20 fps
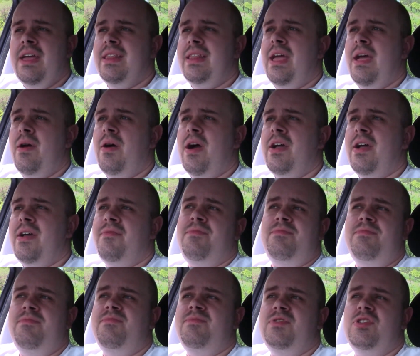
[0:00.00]
Now, I've
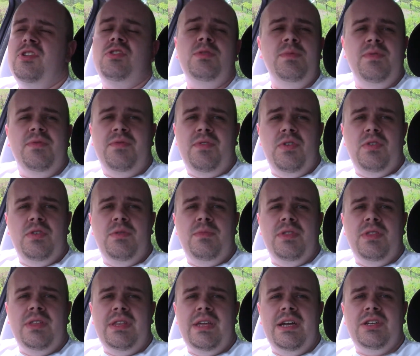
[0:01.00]
turned up the volume
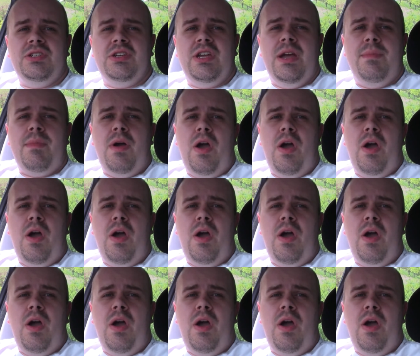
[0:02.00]
on the dash cam.